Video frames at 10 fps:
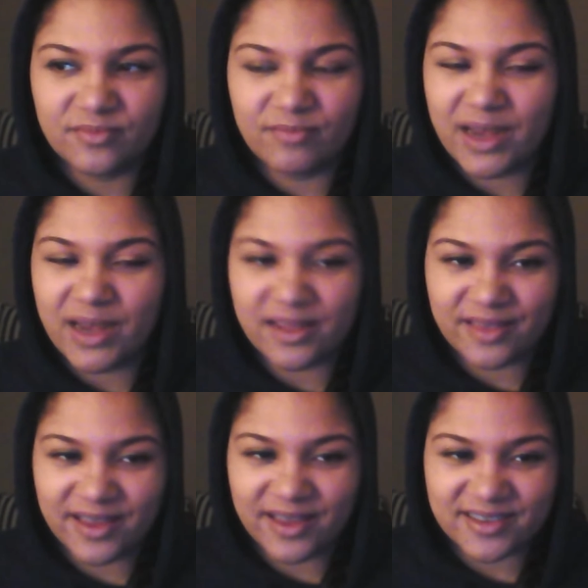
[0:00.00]
many
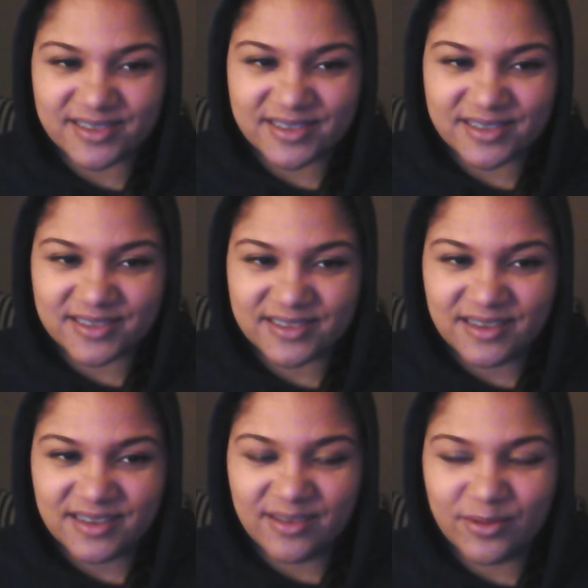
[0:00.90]
things
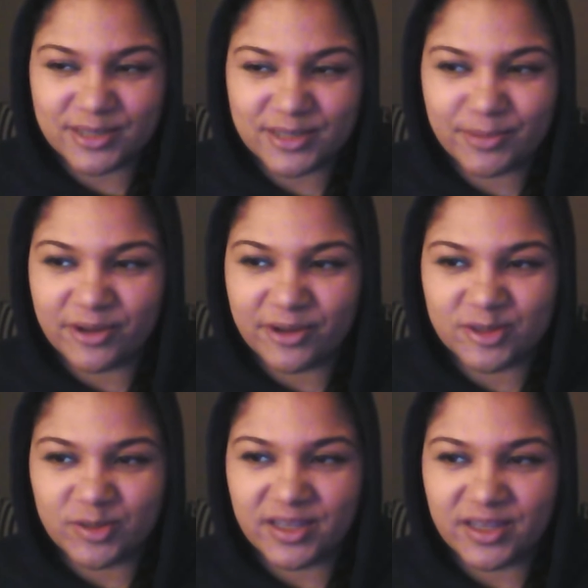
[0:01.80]

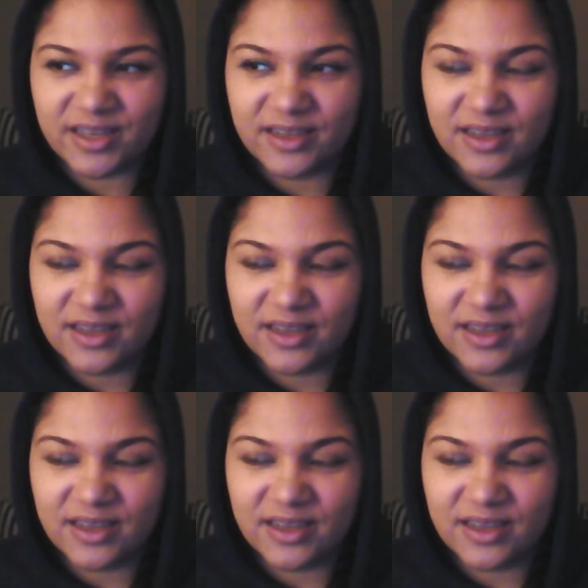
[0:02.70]
spiritually.